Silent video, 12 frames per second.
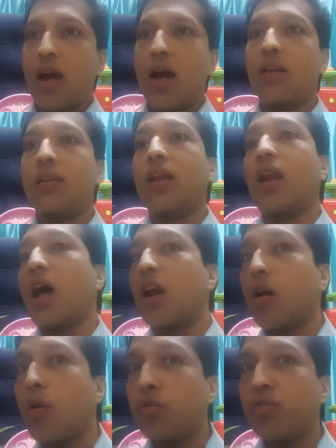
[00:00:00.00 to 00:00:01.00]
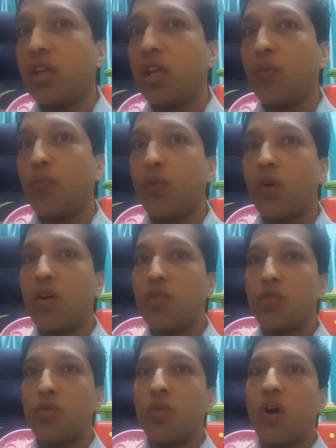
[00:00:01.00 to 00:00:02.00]
and then allow the word
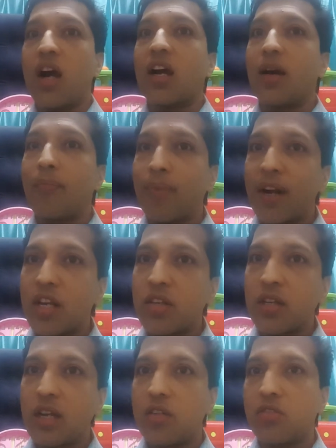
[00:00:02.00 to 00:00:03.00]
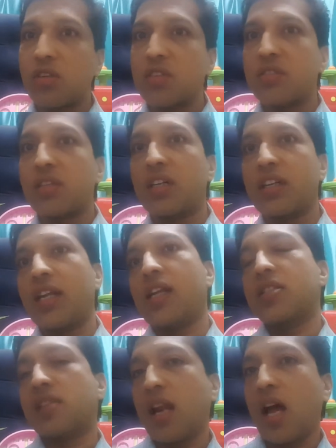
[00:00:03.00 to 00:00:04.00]
to accomplish its result in
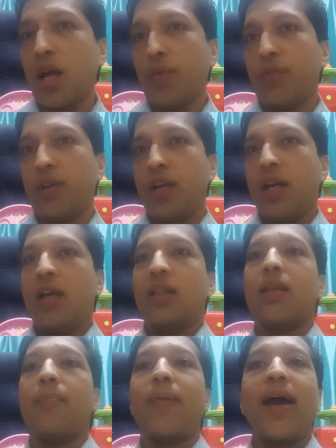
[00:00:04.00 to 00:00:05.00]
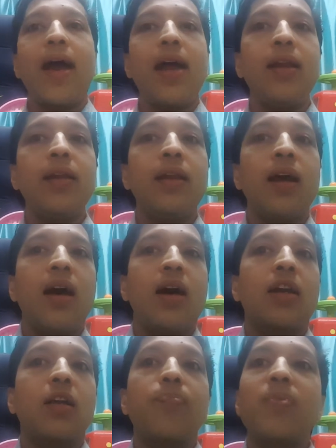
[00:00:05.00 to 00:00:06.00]
his life. The man
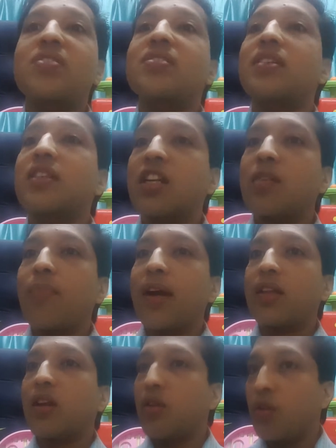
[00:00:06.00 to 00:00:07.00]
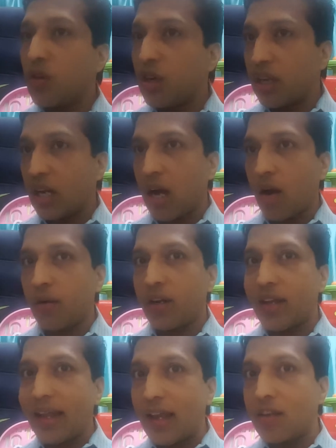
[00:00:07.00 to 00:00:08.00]
represented by the good ground
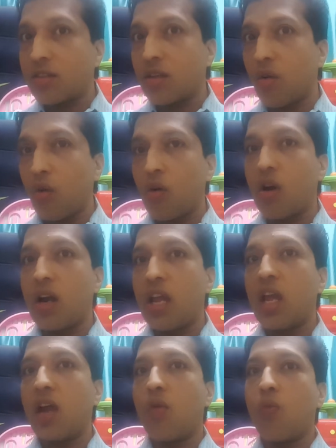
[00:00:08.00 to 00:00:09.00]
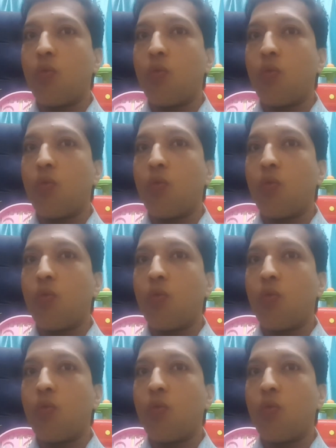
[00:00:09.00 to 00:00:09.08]
is only